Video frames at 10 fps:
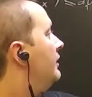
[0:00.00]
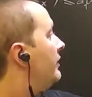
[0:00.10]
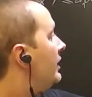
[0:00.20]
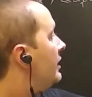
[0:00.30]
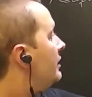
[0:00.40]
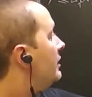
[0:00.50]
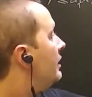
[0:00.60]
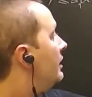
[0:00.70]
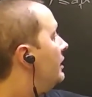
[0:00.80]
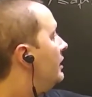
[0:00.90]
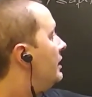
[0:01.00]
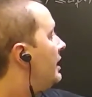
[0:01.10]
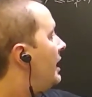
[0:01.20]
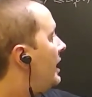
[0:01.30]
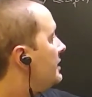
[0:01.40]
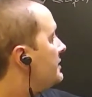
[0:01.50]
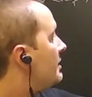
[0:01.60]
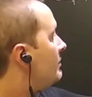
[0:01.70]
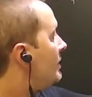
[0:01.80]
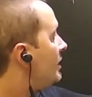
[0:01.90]
then X
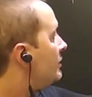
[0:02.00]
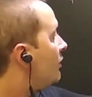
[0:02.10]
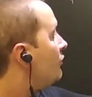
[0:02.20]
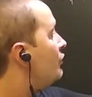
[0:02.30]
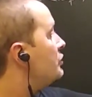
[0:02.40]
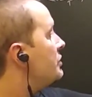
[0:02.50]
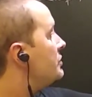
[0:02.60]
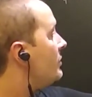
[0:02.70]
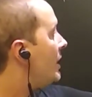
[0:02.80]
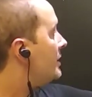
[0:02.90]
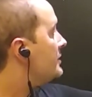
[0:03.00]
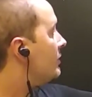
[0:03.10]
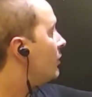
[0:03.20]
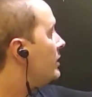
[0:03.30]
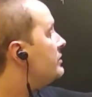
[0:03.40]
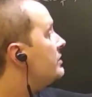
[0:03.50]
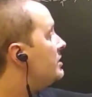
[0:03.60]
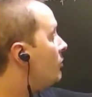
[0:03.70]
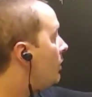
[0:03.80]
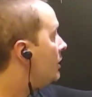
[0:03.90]
sub n converges to X according to
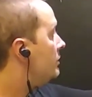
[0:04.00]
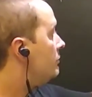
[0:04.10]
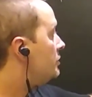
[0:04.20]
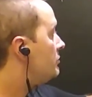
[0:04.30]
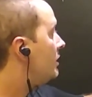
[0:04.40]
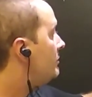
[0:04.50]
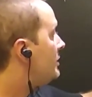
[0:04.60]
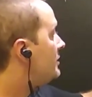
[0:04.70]
D1, which really